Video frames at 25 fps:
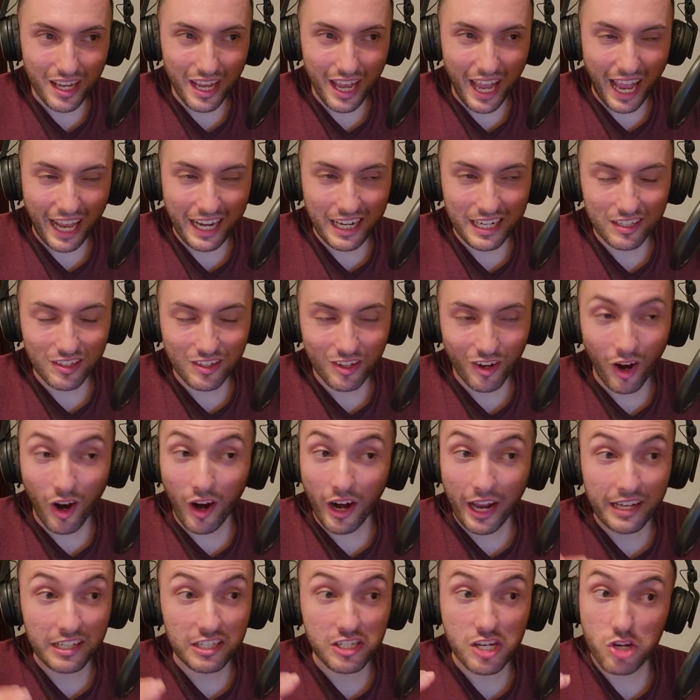And
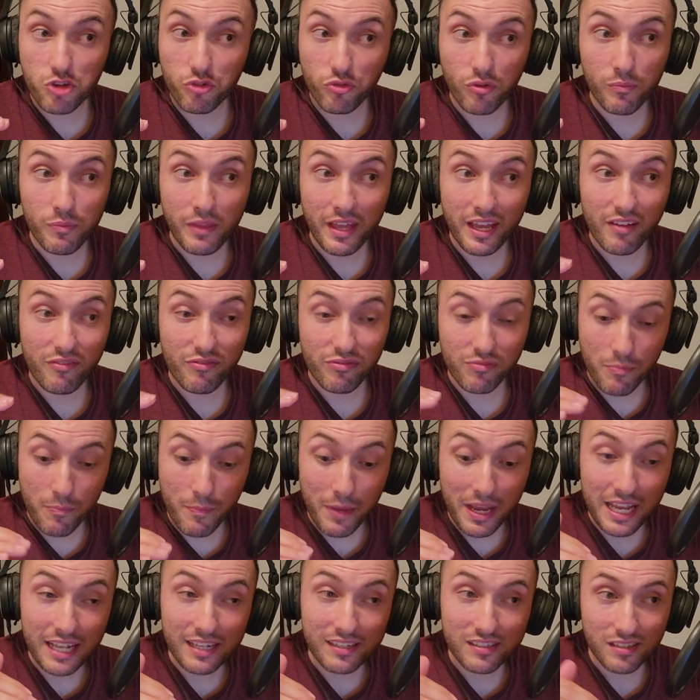just from there, for
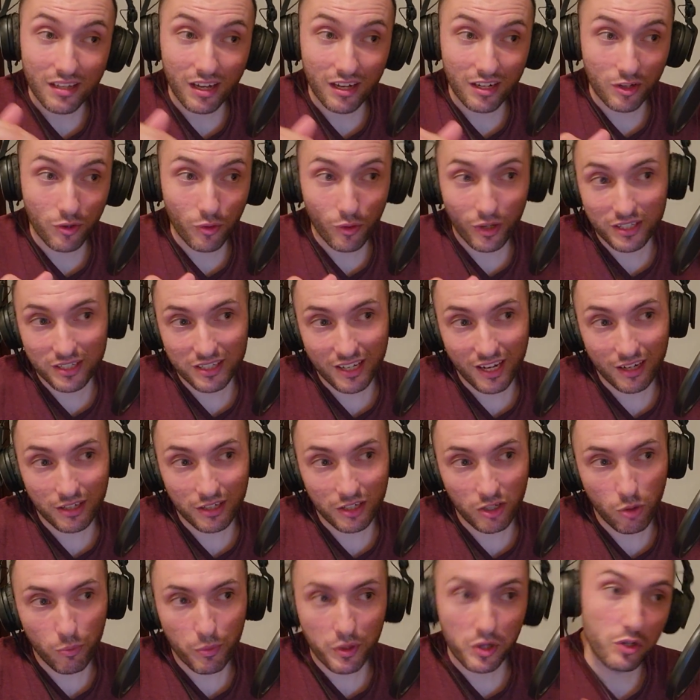me, it started going
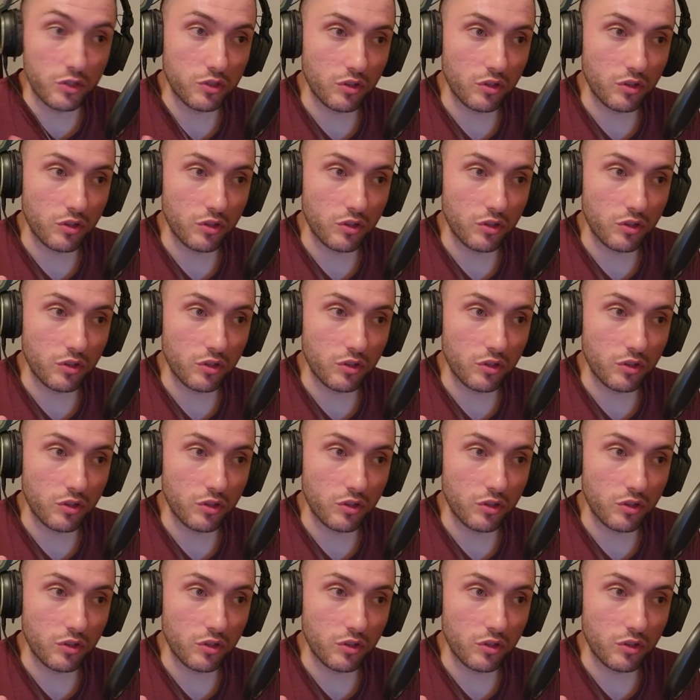downhill because